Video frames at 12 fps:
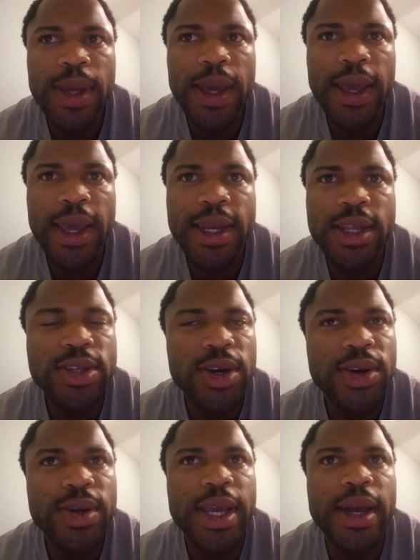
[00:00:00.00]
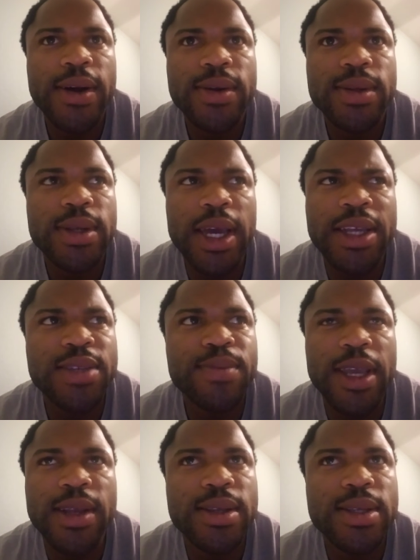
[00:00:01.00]
and it turned out I
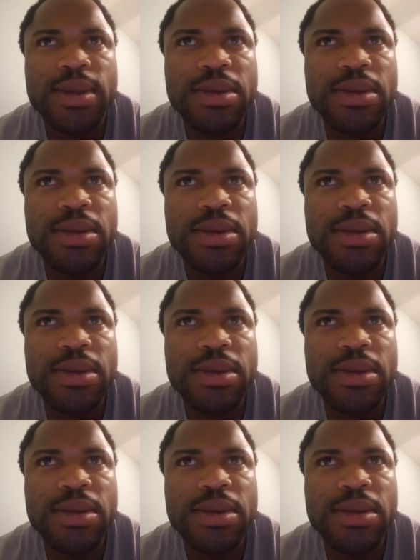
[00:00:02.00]
spent,